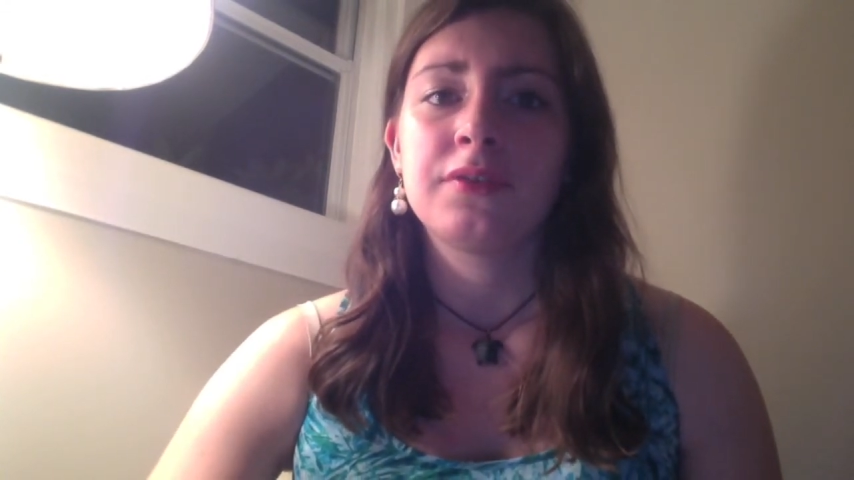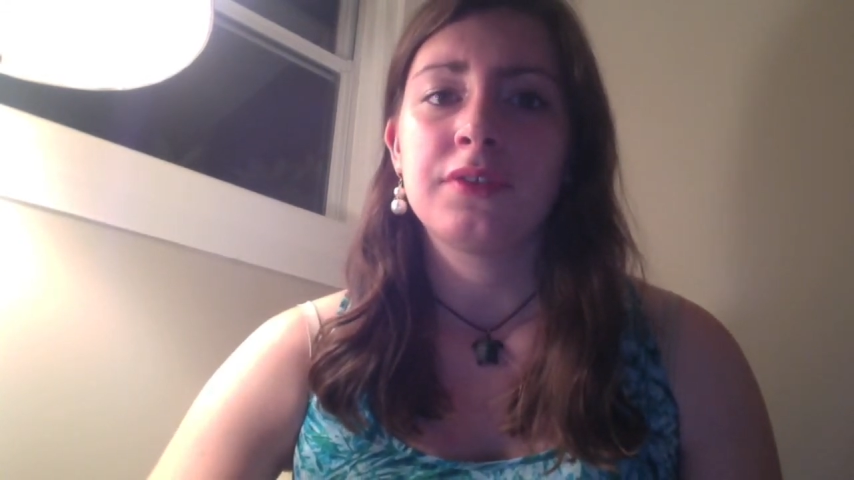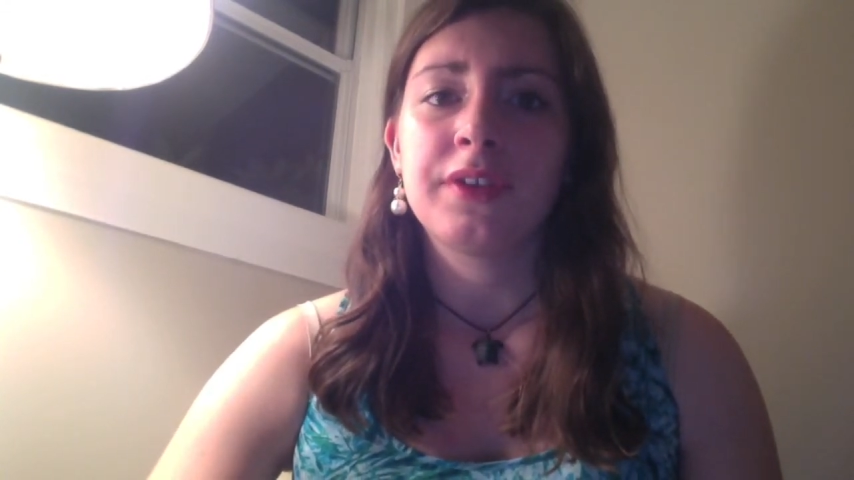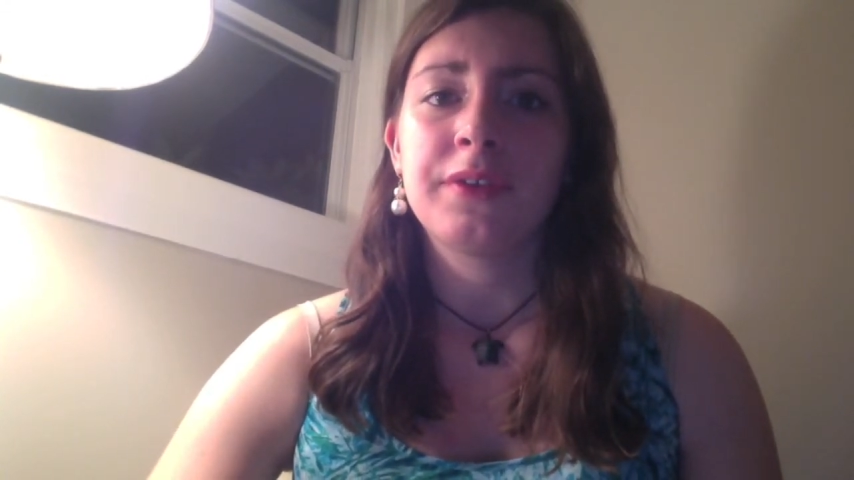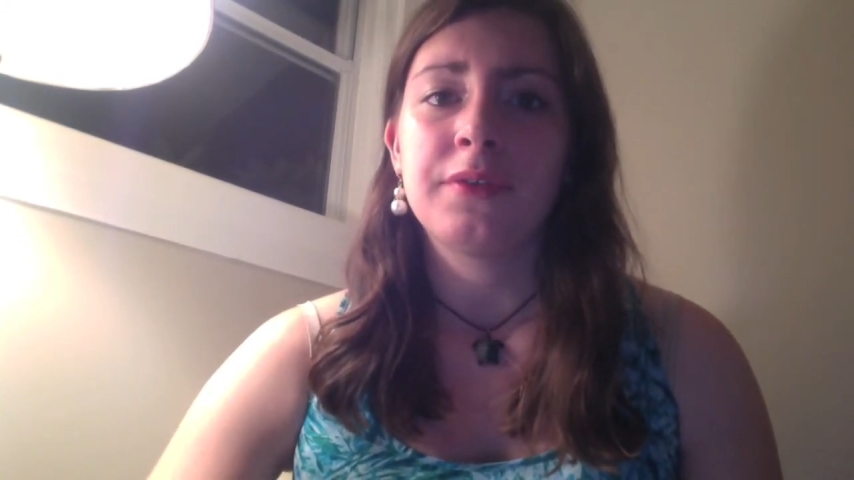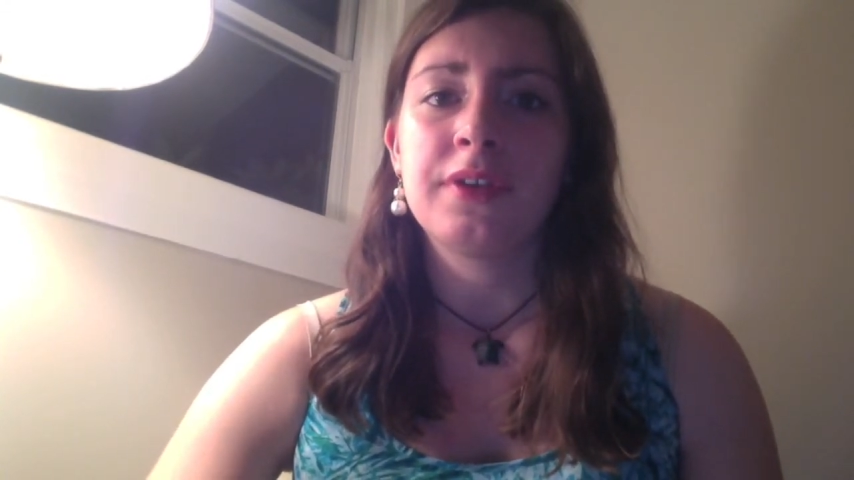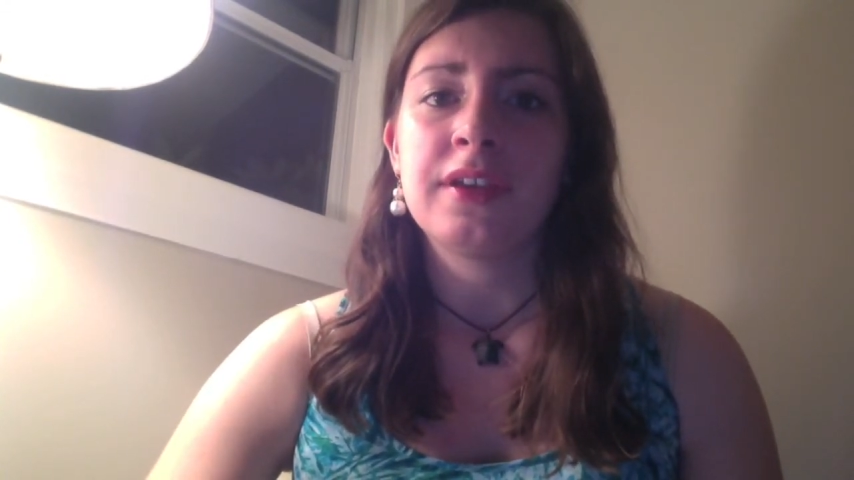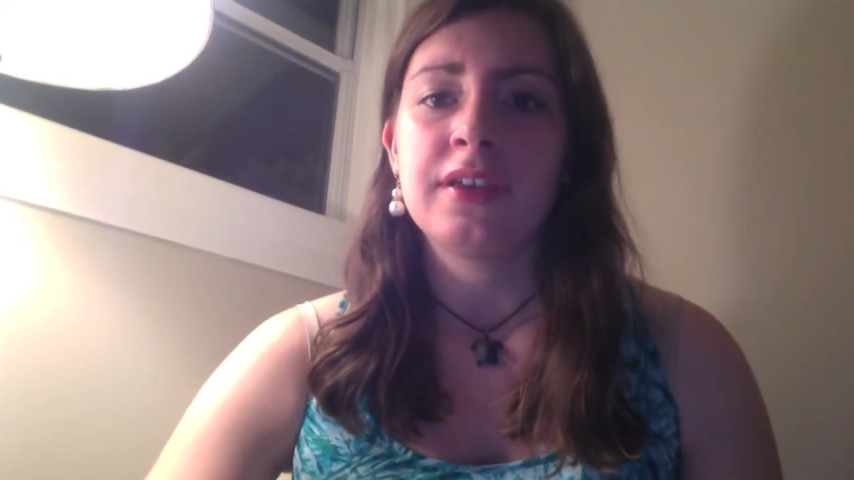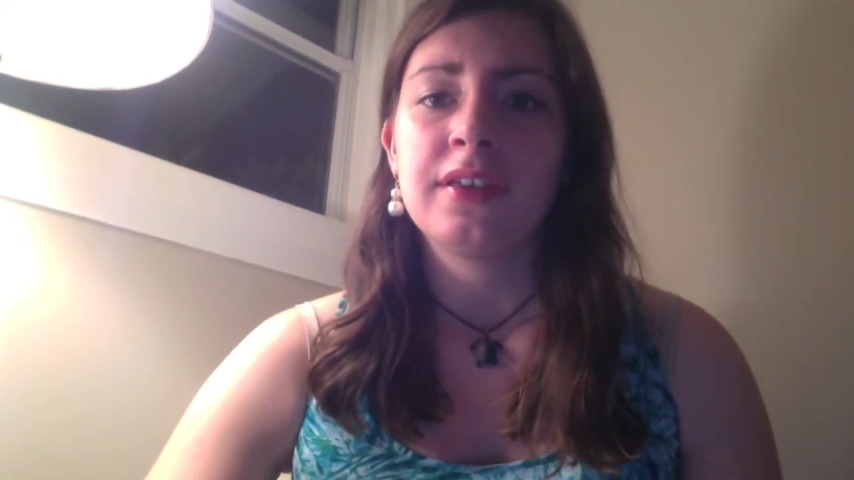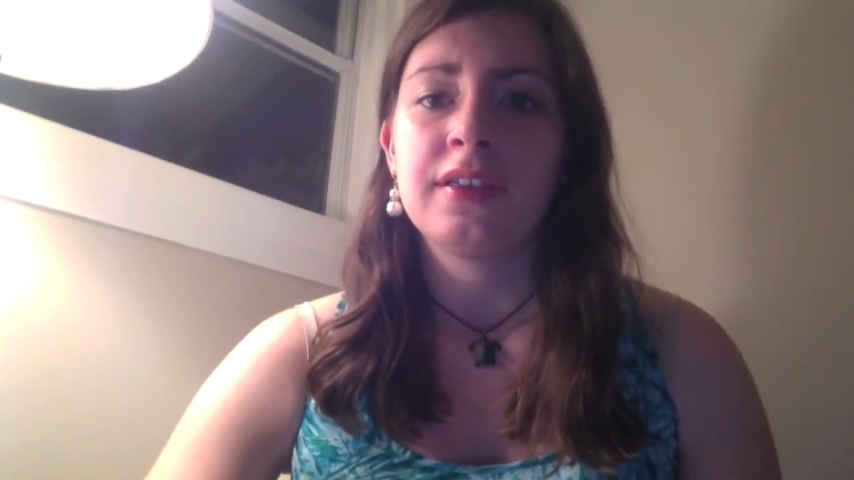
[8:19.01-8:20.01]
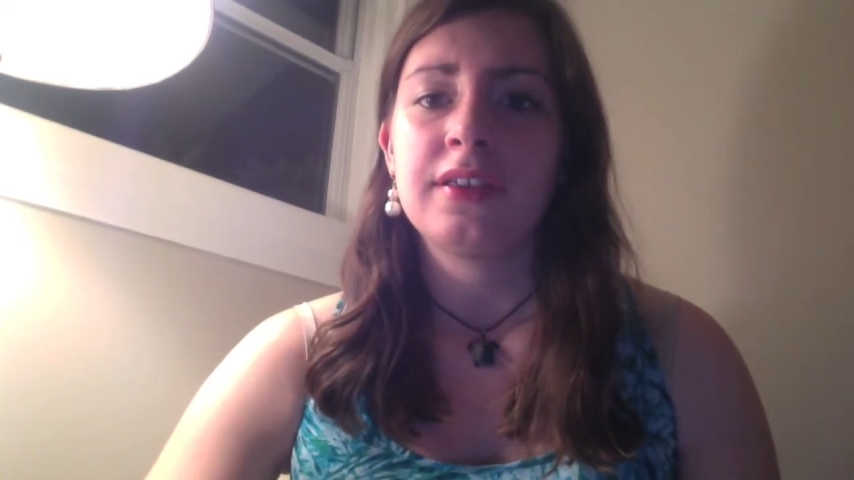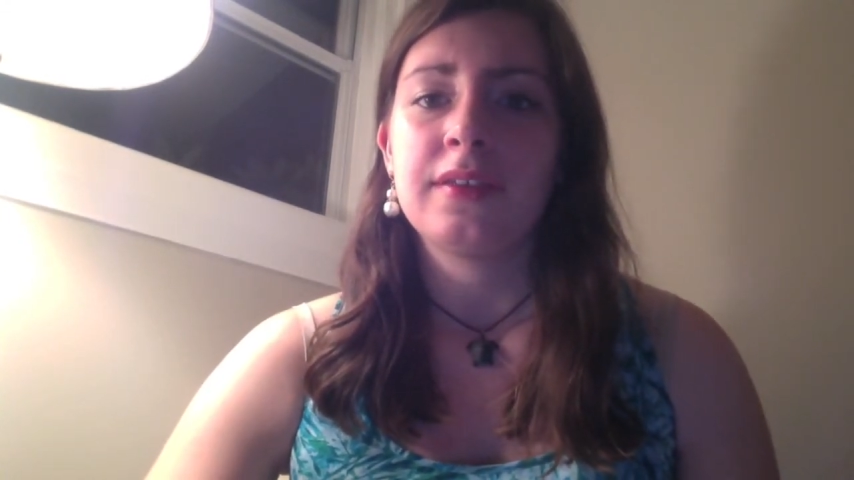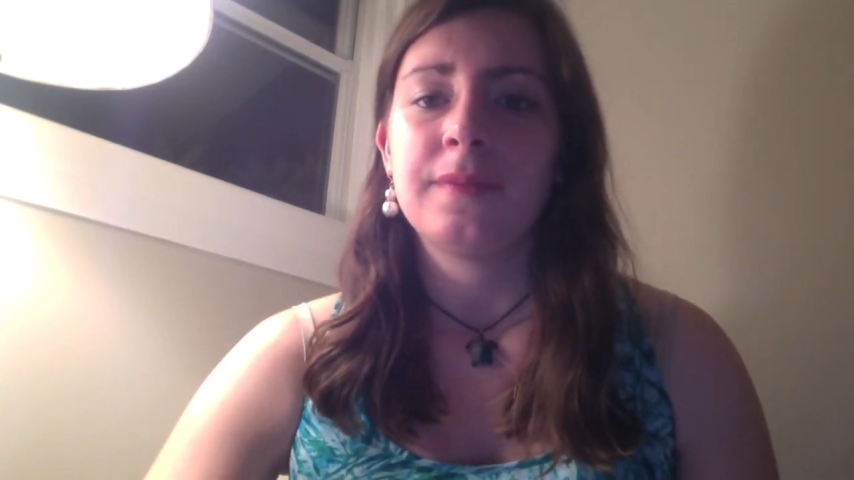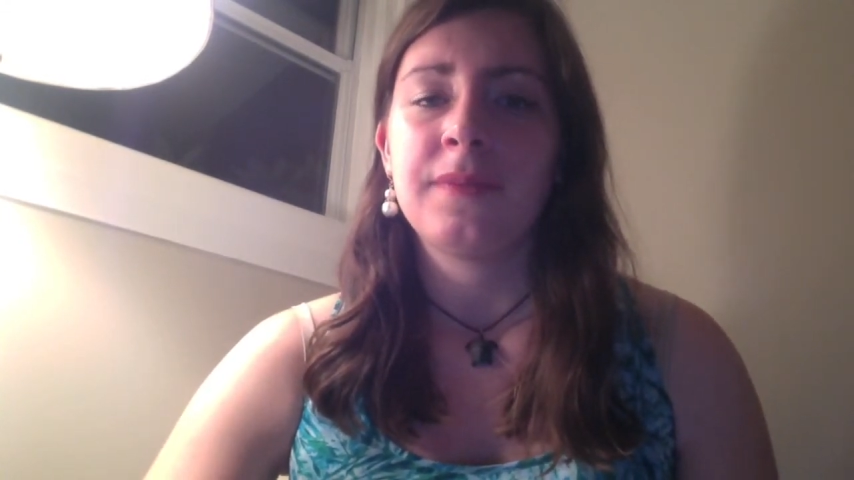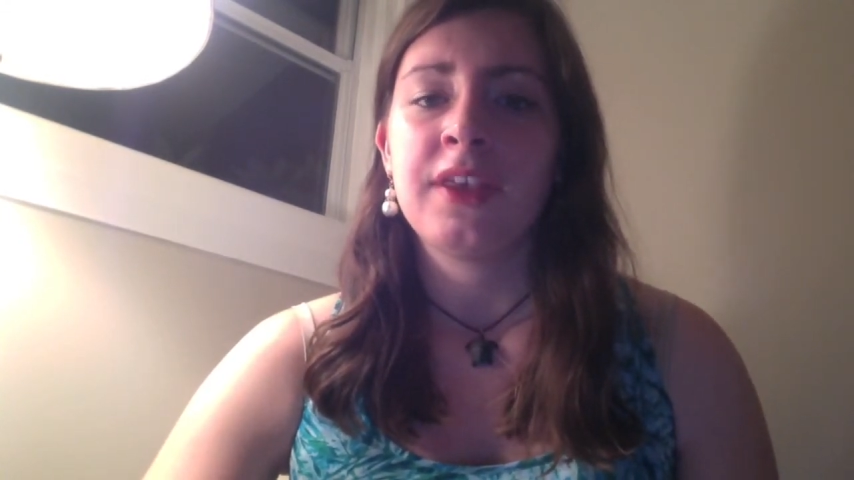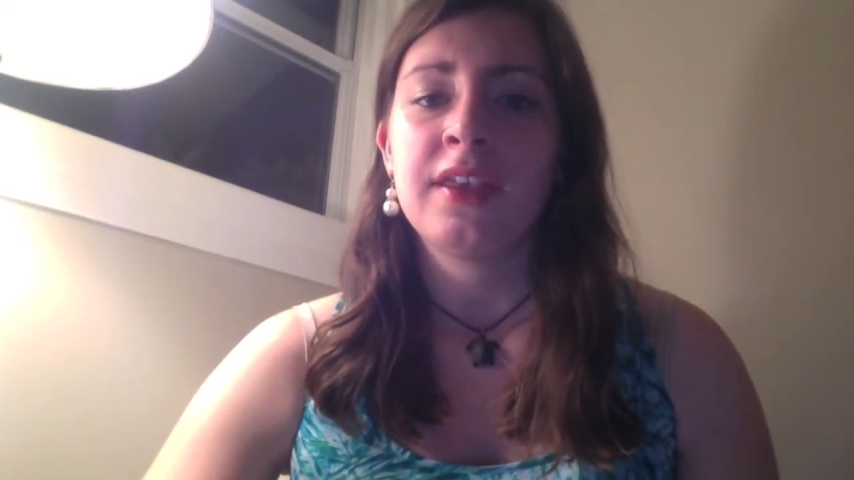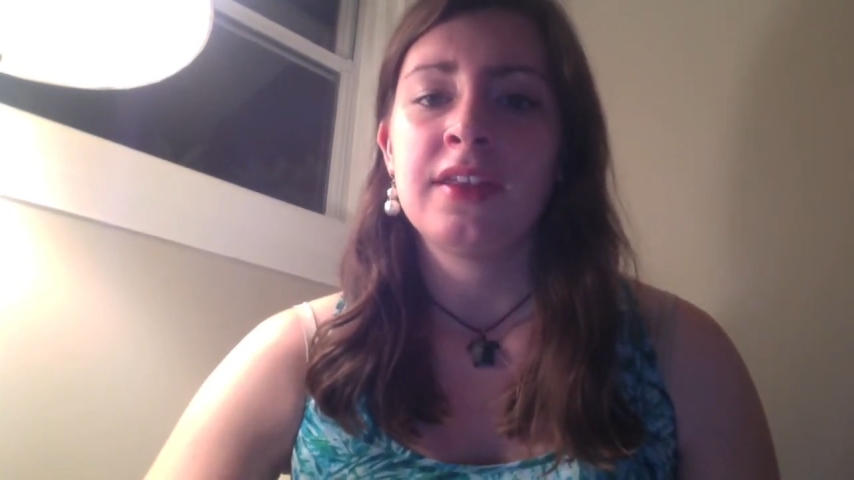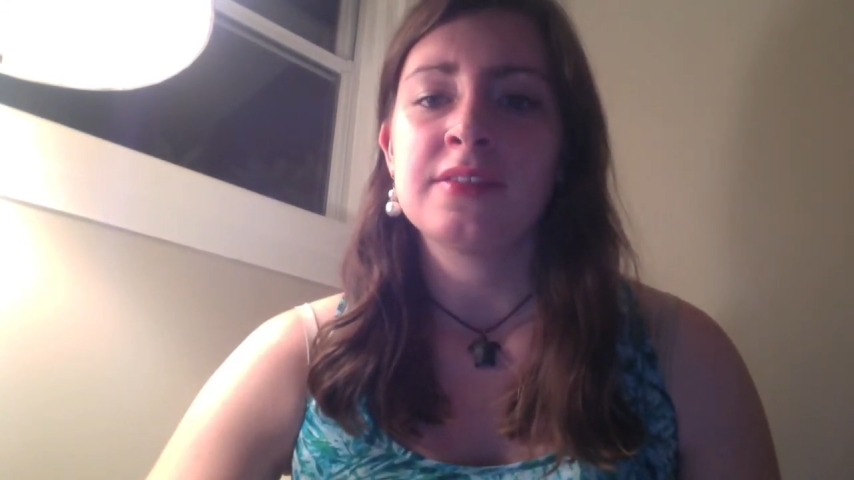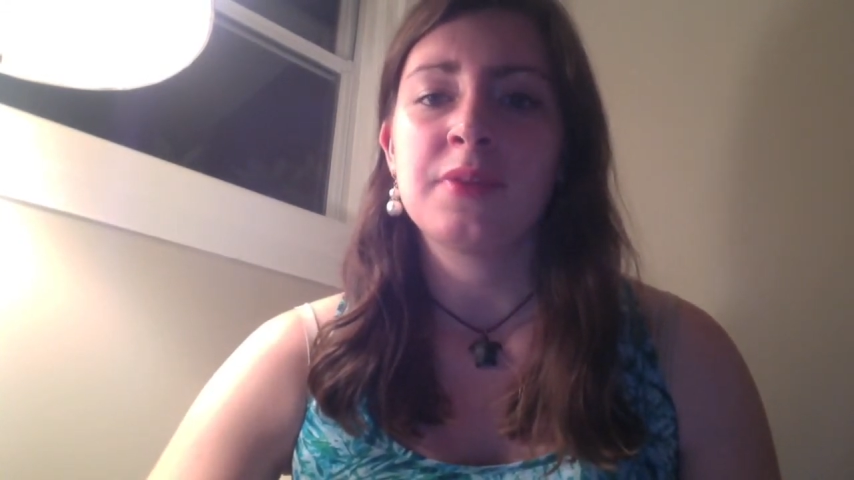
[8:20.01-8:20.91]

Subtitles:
would hit his